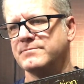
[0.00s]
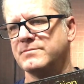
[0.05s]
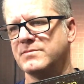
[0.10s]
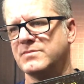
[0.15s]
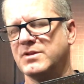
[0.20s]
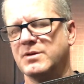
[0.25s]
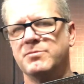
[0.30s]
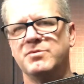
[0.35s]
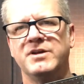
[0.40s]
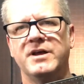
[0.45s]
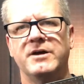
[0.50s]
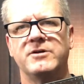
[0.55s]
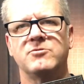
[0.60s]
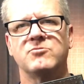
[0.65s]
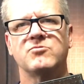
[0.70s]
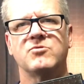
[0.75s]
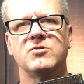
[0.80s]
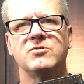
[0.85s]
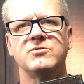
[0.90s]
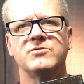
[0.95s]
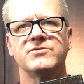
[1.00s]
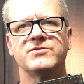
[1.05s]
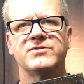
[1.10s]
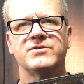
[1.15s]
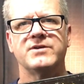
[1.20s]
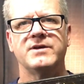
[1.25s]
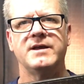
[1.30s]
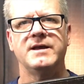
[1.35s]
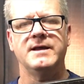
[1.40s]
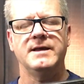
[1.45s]
the piano rolls,
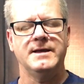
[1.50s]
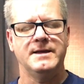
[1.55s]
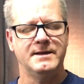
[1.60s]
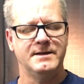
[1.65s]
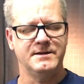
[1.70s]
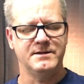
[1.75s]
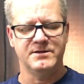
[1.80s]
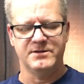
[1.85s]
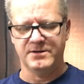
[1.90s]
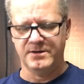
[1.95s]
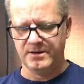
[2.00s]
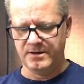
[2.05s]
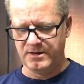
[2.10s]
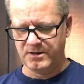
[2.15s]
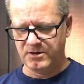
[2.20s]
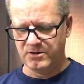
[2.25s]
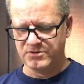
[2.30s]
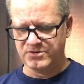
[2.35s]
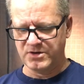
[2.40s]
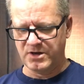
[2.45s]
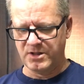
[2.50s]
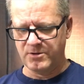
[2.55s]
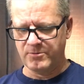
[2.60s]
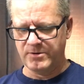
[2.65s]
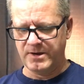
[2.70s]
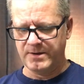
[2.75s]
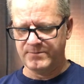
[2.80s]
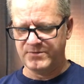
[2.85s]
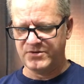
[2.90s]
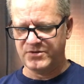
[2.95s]
and it goes all the
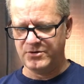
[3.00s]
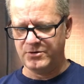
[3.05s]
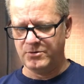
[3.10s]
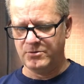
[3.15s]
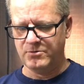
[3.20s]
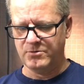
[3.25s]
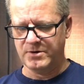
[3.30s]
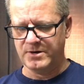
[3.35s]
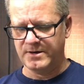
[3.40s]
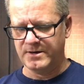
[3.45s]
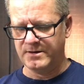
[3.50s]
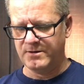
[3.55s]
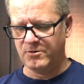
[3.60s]
way up to